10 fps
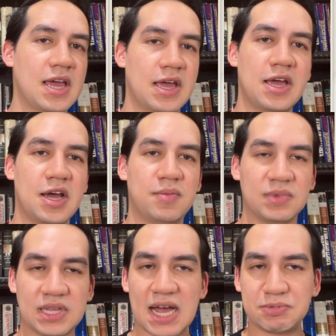
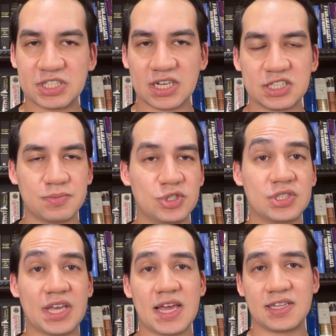Lapsed customers
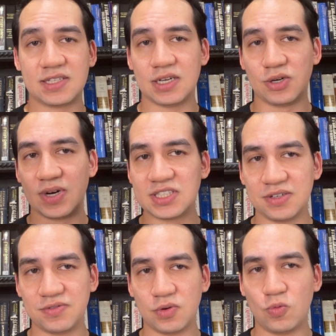get
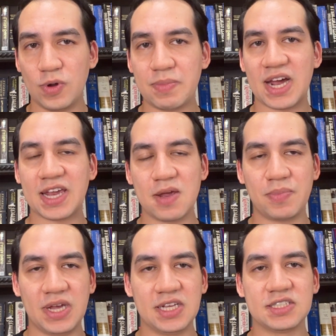aggressive win-back
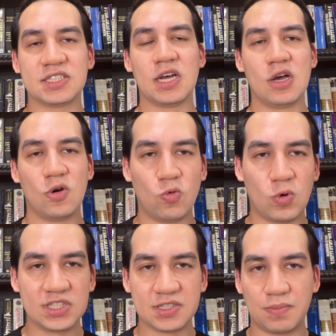campaigns
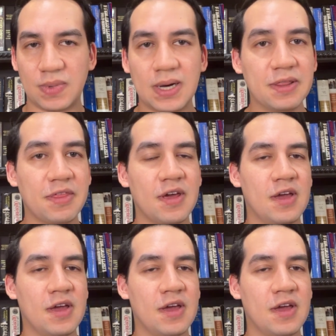once a month.